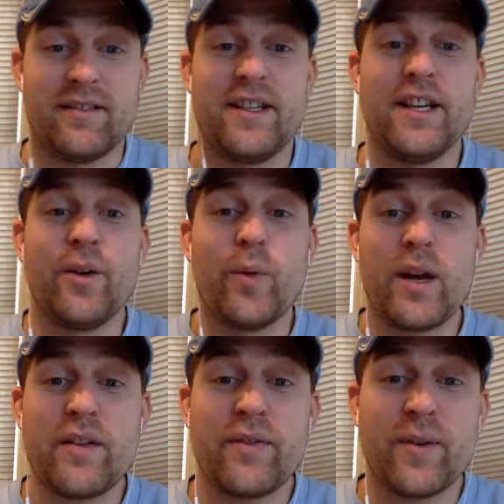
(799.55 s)
get
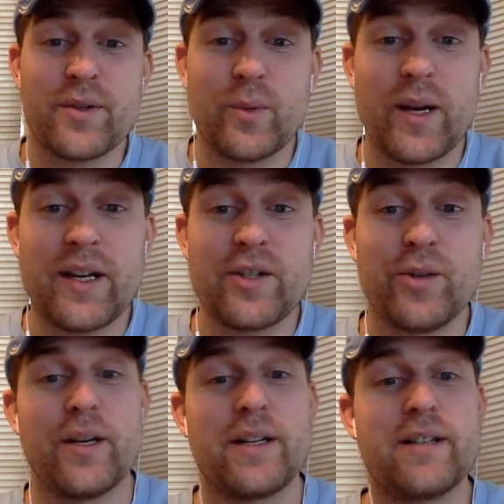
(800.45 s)
away from us way too
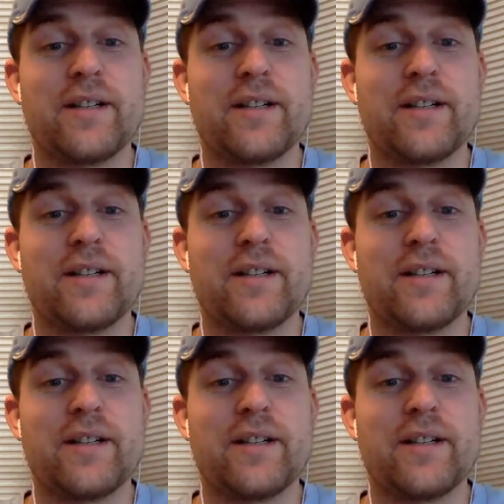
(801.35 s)
much.